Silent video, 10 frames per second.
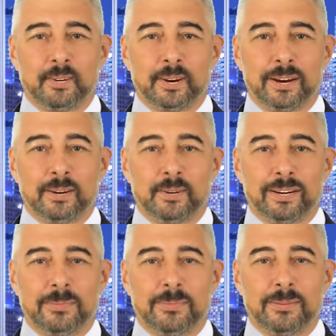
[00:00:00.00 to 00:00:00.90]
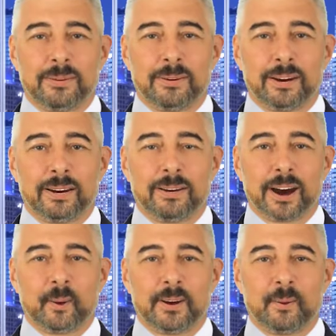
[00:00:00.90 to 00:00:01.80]
tax crimes. Read
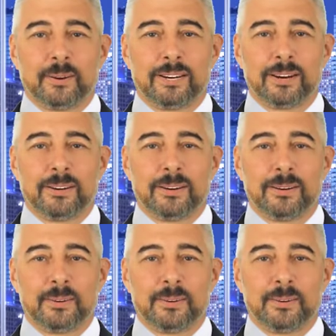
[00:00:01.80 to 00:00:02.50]
more on the website